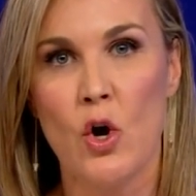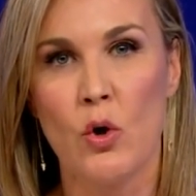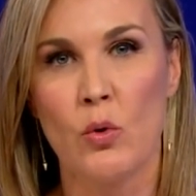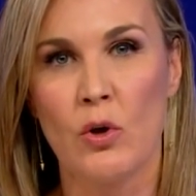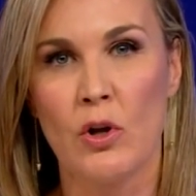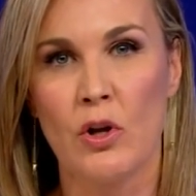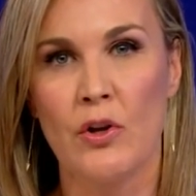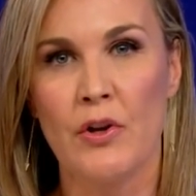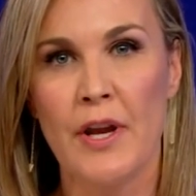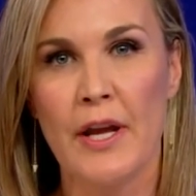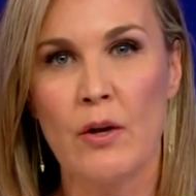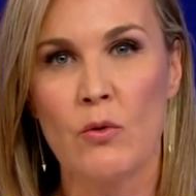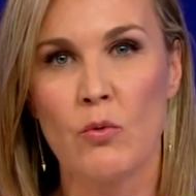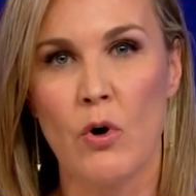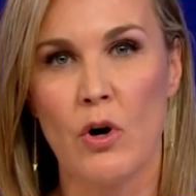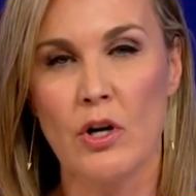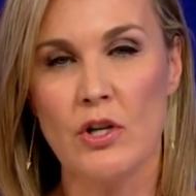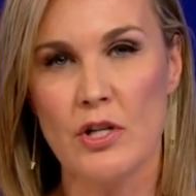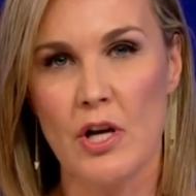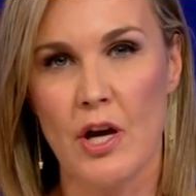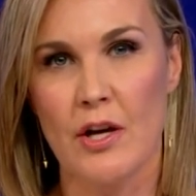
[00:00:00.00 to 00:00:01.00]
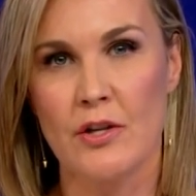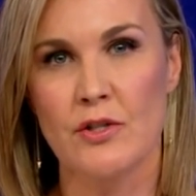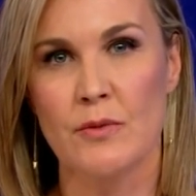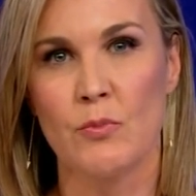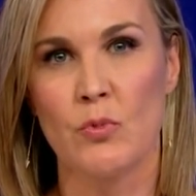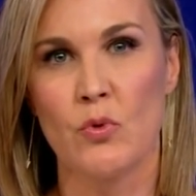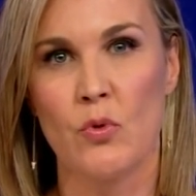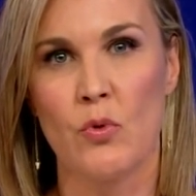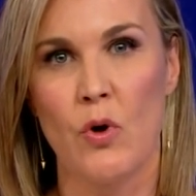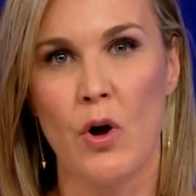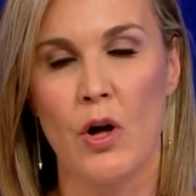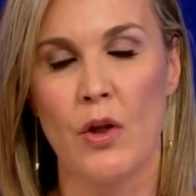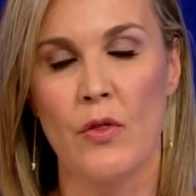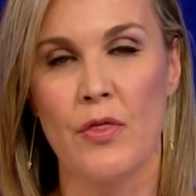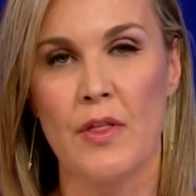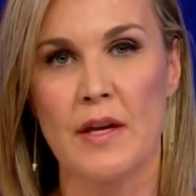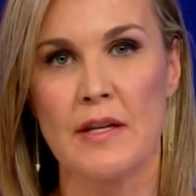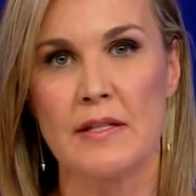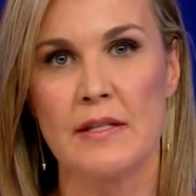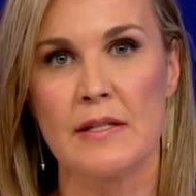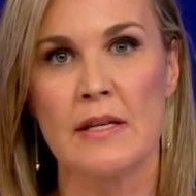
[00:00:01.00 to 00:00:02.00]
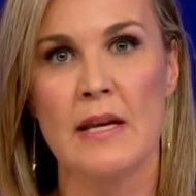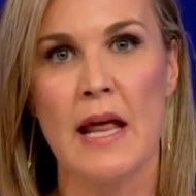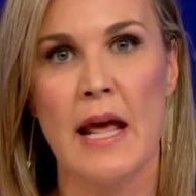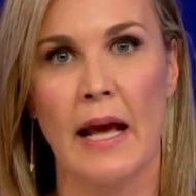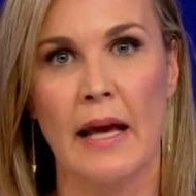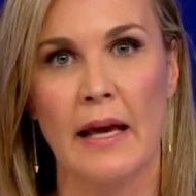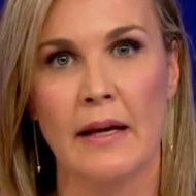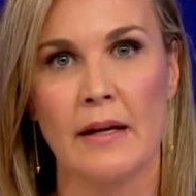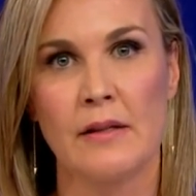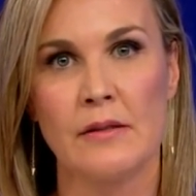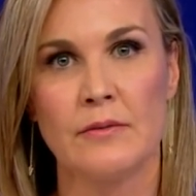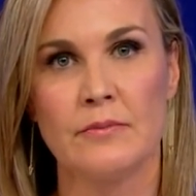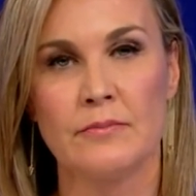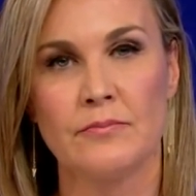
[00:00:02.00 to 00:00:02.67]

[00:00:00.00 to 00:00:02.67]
Well, Nick Watt has more on this. Nick.